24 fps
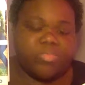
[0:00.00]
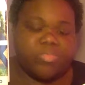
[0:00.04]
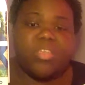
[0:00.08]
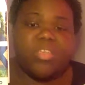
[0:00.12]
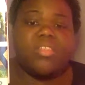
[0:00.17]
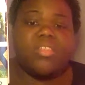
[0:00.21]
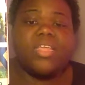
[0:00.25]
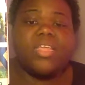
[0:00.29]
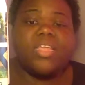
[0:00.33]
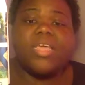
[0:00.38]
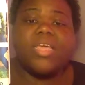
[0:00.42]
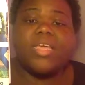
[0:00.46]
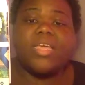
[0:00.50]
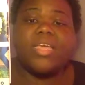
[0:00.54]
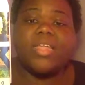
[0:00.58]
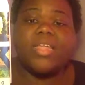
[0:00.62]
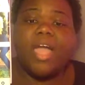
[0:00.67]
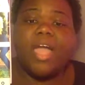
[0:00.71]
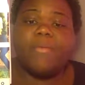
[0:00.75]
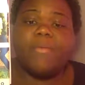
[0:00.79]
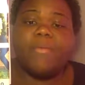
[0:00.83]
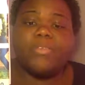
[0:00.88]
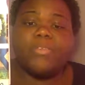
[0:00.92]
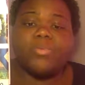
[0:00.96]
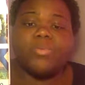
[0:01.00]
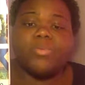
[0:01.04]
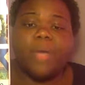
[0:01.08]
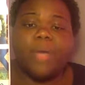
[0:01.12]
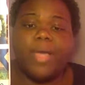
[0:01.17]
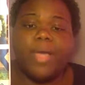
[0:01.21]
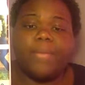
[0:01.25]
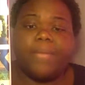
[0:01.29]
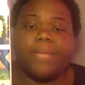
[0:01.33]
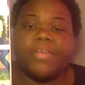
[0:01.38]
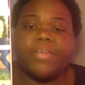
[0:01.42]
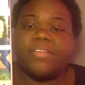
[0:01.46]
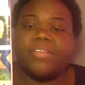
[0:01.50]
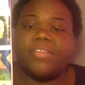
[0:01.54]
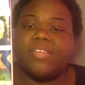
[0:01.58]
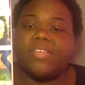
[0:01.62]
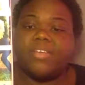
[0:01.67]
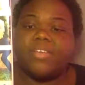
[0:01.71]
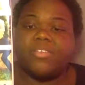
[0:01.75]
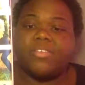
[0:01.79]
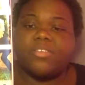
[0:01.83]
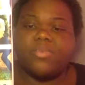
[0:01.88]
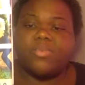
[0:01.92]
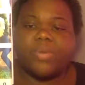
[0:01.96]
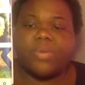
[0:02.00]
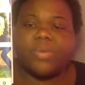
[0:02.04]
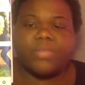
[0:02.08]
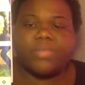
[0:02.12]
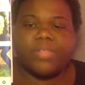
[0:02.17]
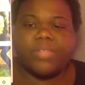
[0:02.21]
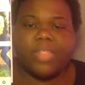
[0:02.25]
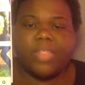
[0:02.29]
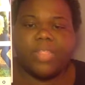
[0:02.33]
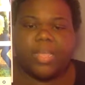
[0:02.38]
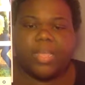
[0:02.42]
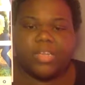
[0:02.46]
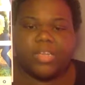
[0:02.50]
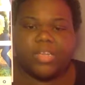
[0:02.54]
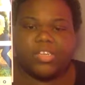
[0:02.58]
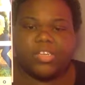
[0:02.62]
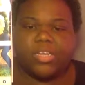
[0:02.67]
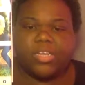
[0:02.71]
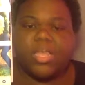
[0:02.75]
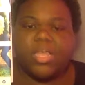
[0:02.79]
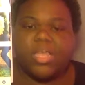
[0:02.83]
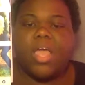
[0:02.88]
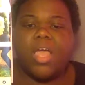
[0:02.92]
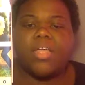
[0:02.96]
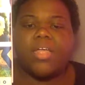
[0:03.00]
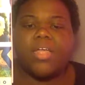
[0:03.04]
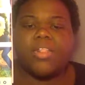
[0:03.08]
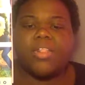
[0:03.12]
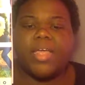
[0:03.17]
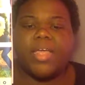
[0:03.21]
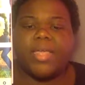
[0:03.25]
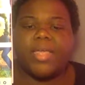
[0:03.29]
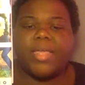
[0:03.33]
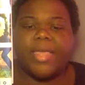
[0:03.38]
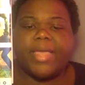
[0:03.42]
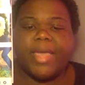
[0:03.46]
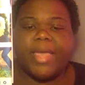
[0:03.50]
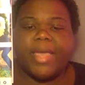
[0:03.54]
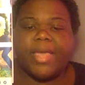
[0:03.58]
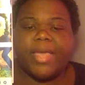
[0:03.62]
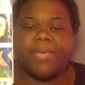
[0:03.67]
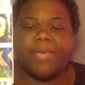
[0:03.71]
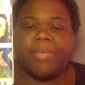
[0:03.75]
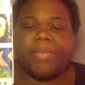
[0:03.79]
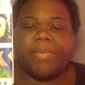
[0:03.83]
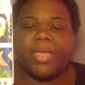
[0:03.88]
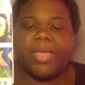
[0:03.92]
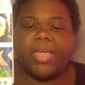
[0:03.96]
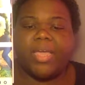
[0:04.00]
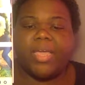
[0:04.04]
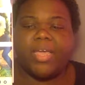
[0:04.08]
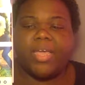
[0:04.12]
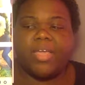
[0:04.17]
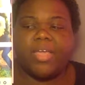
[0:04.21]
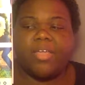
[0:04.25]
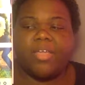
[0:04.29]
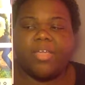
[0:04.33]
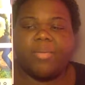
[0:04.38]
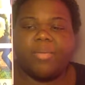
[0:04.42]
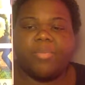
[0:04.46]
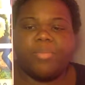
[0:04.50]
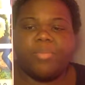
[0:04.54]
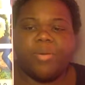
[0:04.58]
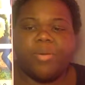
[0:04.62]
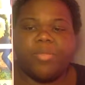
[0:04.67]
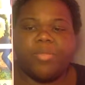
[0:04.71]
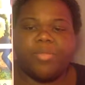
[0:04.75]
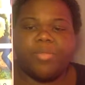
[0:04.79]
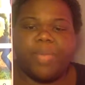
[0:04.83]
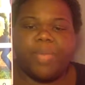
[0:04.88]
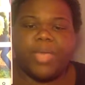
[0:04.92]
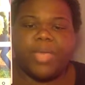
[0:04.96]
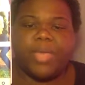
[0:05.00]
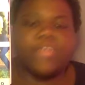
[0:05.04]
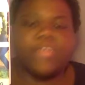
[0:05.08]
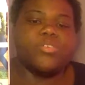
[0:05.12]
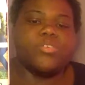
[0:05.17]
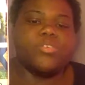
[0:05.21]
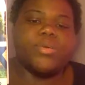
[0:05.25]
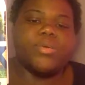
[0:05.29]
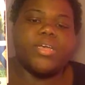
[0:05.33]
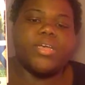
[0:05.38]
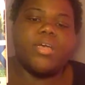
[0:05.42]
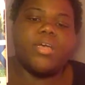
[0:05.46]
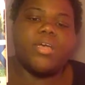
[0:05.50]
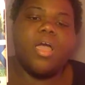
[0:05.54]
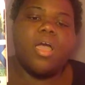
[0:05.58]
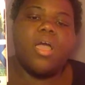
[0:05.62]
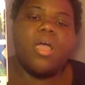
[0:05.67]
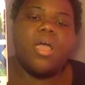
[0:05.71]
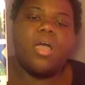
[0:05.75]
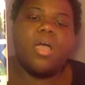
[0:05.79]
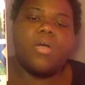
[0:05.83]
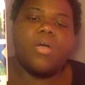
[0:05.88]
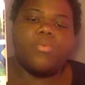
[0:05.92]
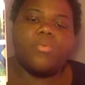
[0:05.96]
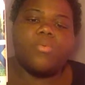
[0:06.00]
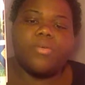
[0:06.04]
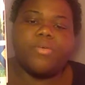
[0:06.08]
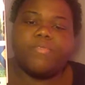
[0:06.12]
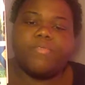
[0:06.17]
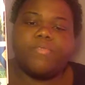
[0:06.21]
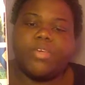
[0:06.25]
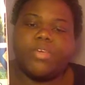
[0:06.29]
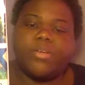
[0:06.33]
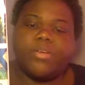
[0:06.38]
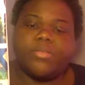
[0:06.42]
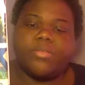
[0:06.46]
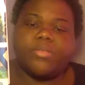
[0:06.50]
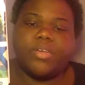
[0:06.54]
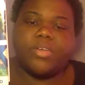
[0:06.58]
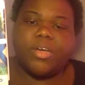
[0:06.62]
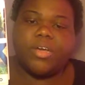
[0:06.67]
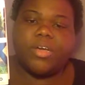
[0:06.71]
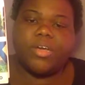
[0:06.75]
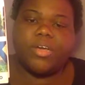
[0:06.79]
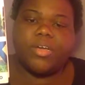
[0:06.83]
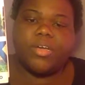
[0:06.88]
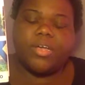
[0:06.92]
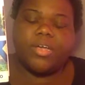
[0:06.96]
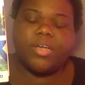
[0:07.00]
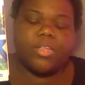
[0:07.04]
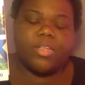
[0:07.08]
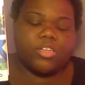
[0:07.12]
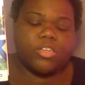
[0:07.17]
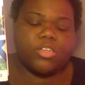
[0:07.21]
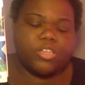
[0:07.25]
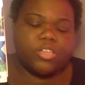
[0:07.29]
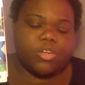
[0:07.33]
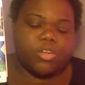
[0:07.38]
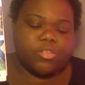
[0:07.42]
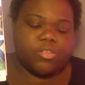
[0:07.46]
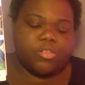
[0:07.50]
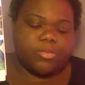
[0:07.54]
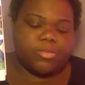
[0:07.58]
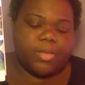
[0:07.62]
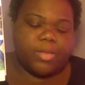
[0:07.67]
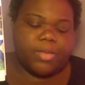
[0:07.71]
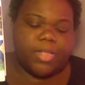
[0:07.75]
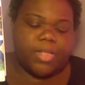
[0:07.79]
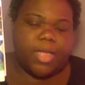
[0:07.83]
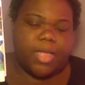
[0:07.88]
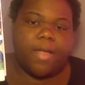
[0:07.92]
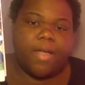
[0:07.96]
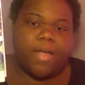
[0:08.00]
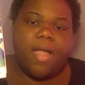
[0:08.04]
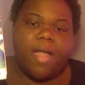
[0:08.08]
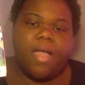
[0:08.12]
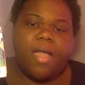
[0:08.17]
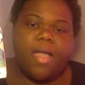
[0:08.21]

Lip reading: in the end, I was right because there is a revelation that Gabe and both Patrick revealed to her, and it shows me that